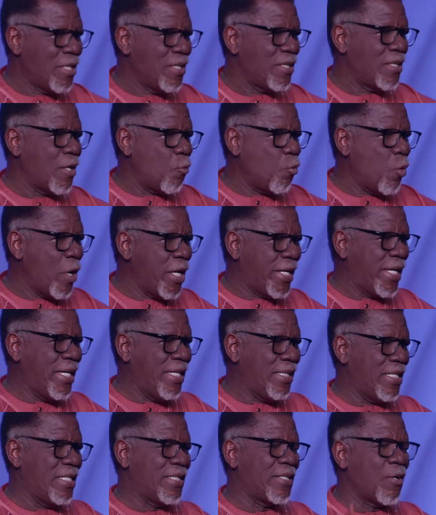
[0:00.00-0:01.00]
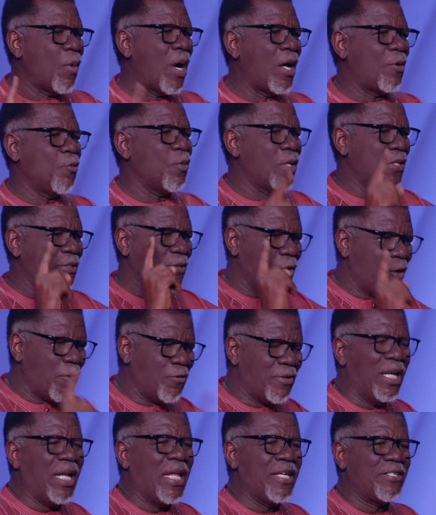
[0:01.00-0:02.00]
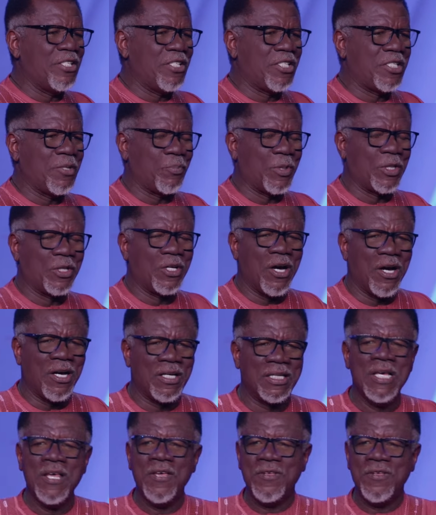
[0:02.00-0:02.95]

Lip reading: The wicked is the one who has no relationship with God.